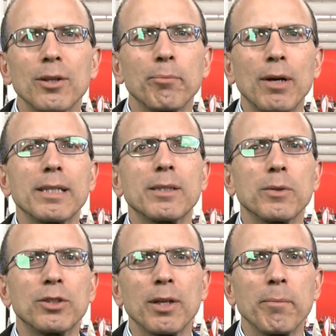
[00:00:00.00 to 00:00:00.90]
to the price at
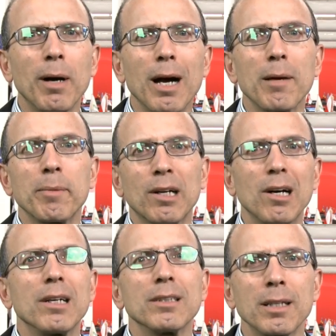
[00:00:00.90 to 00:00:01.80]
which they buy
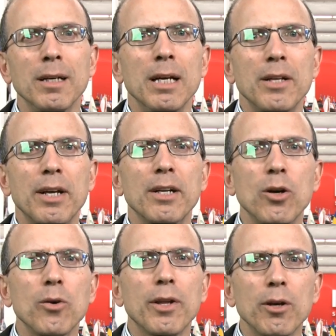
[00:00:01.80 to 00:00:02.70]
because they
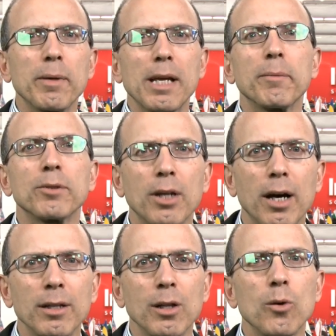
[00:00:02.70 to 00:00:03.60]
know they'll be able
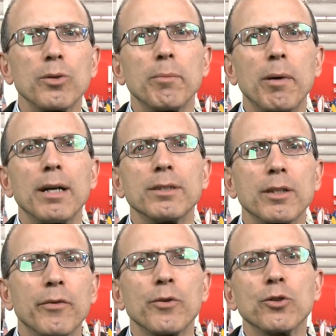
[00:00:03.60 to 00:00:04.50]
to unload the bonds
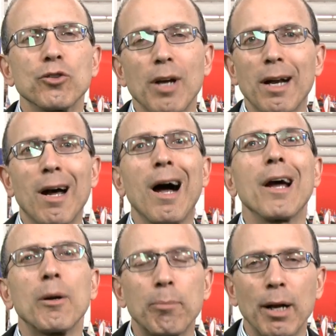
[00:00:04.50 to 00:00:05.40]
in the future at a
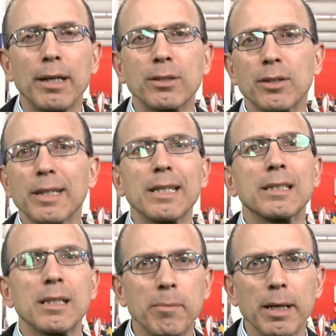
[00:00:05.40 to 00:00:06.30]
higher price to the
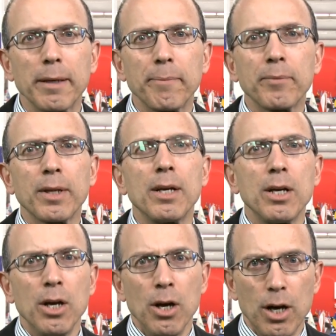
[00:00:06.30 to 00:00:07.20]
ECB.
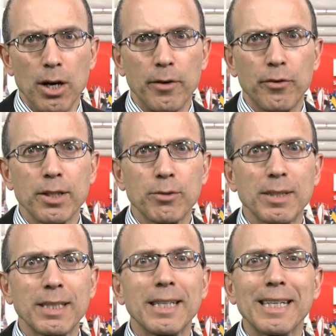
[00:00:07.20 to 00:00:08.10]
For this
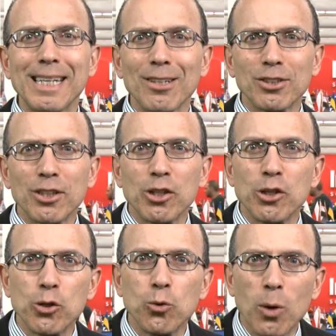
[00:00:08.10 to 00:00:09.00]
reason, yields in the
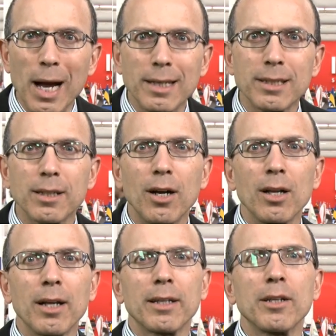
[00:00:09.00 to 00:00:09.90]
U.S.
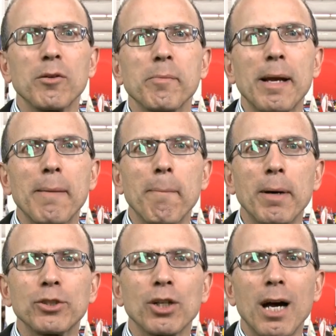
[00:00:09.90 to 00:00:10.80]
are likely to remain
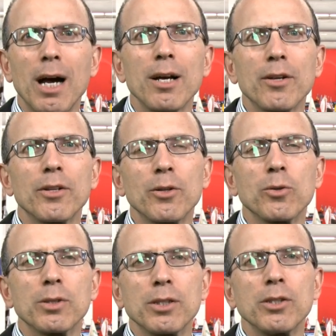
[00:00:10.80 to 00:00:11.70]
much higher than
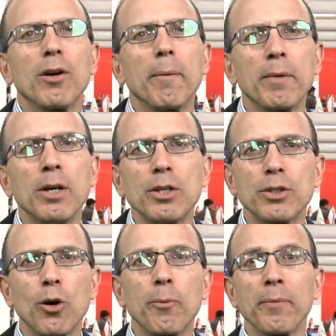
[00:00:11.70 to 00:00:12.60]
those in Europe.
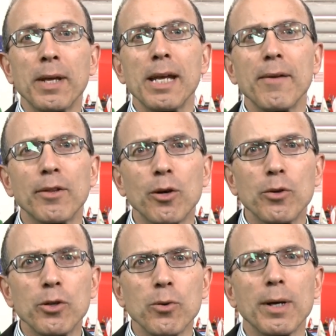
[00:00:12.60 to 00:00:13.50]
So even though
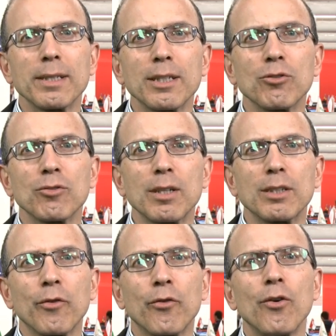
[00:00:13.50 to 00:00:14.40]
U.S. interest
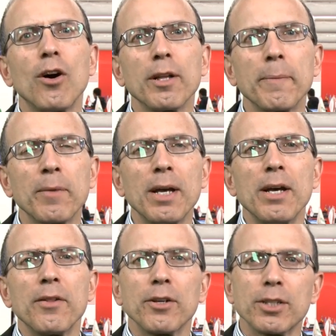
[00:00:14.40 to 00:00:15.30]
rates have fallen,
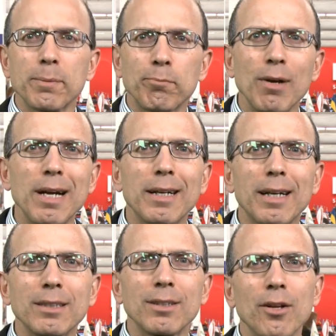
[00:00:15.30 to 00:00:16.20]
their spread
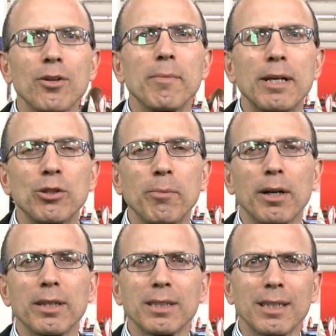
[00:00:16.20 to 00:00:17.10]
against other major
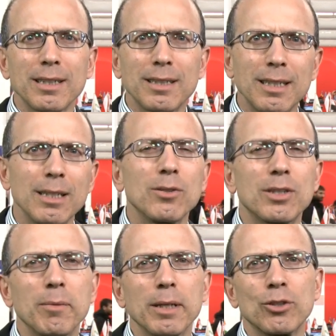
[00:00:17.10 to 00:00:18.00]
markets continues
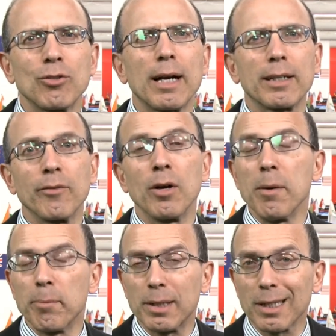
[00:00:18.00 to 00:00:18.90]
to be attractive,
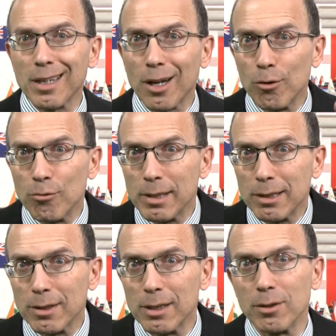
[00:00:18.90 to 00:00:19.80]
particularly on a
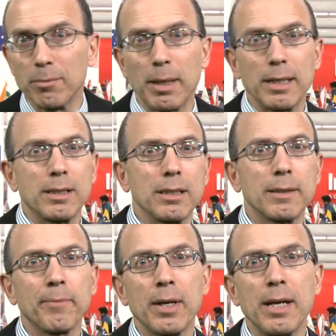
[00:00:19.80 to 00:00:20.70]
real yield
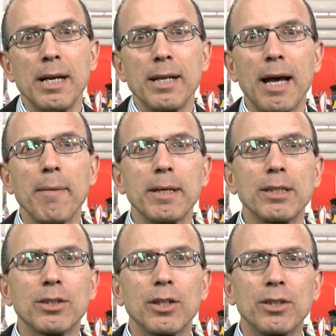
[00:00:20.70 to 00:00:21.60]
basis. That
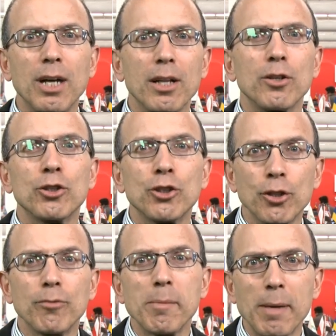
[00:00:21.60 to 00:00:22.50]
means the dollar
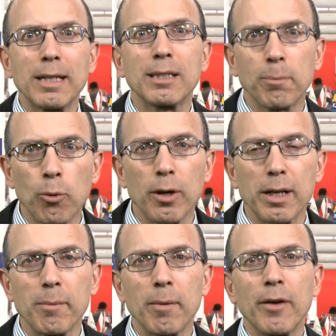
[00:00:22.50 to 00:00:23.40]
should remain
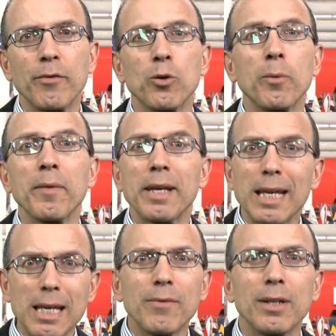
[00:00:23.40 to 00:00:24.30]
supported, in my view,
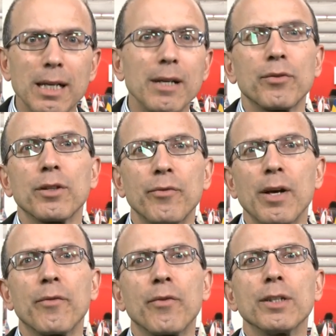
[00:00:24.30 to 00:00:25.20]
even if the
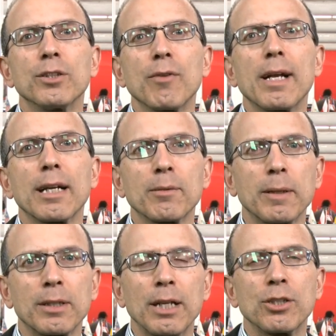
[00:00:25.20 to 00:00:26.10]
Fed funds rate
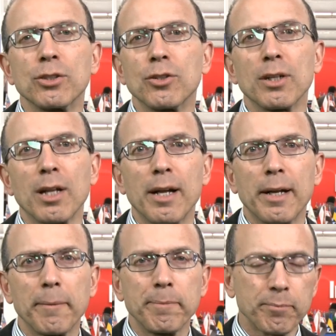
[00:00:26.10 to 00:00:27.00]
expectations are
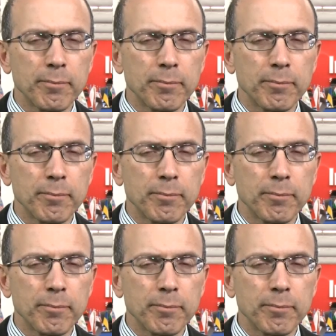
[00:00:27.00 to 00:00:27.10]
declining.